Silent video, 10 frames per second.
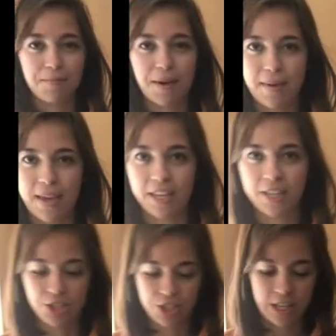my baking
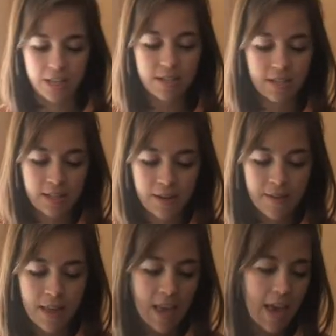sheet,
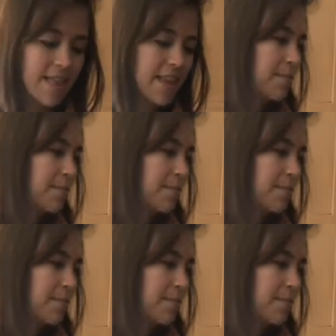and then I'm